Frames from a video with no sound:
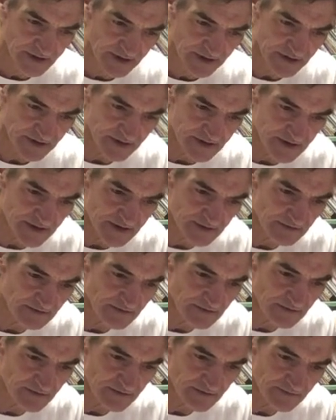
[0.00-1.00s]
because
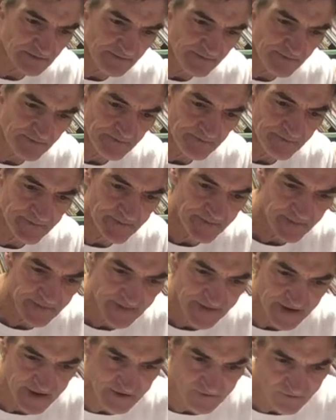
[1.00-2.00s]

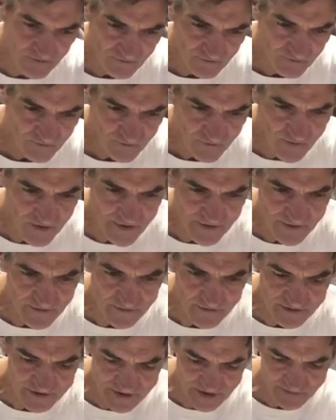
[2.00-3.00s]
that water
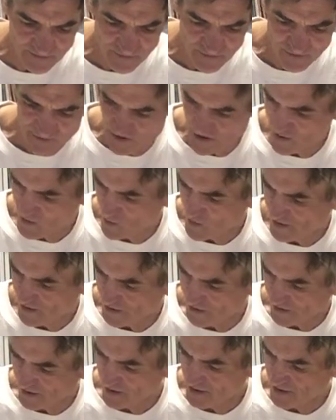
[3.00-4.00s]
rose up pretty
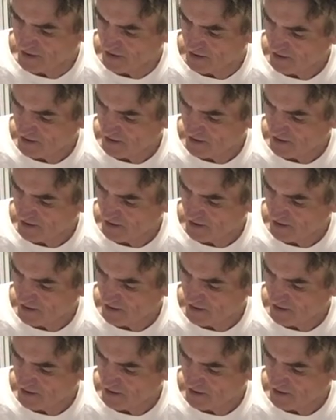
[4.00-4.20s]
quickly,